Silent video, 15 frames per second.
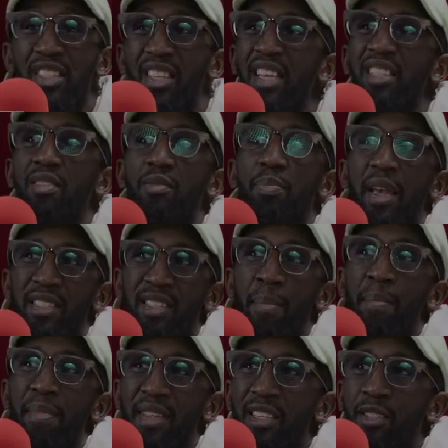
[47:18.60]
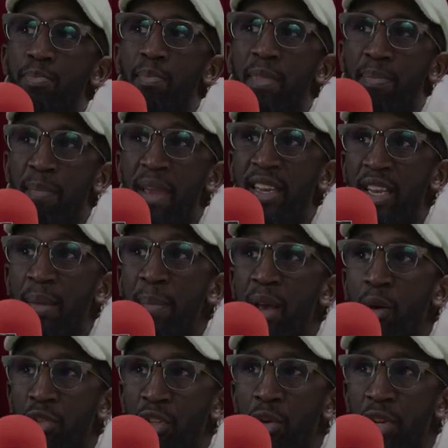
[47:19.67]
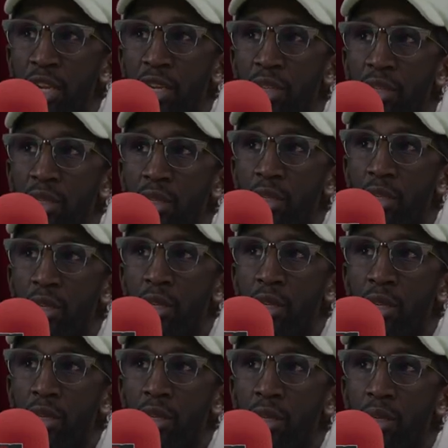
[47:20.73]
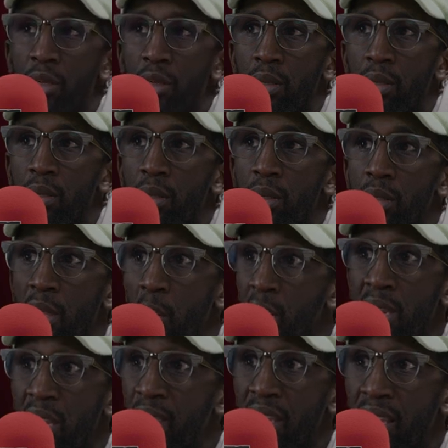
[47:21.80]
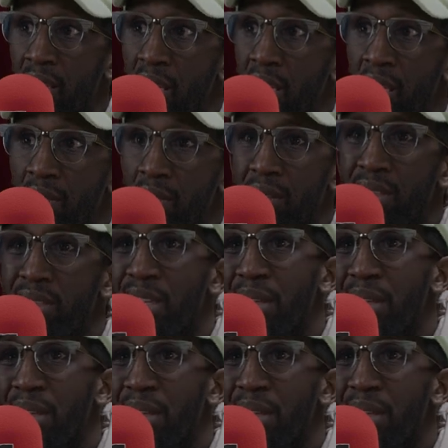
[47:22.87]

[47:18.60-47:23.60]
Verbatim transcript: that's that's that's, the, that's mainly the males, though, isn't it? No. Nah. They will leave the like insects,